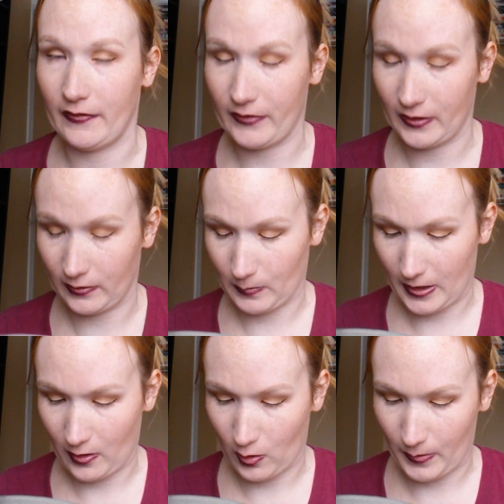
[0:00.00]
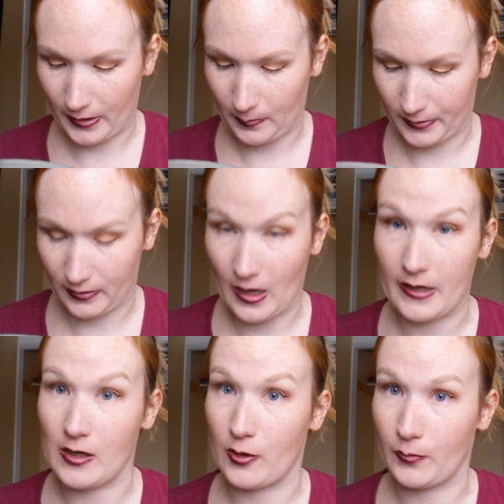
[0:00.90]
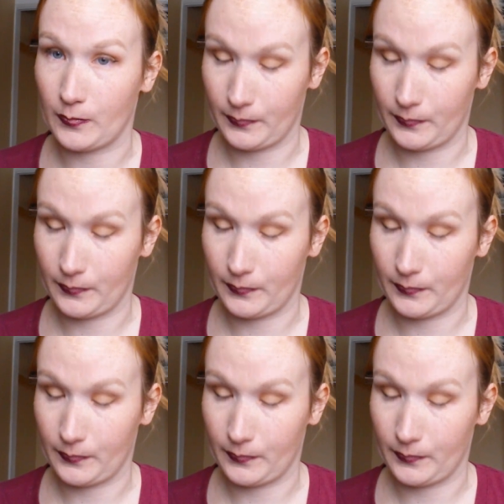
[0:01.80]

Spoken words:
fill in all my lips in, I know.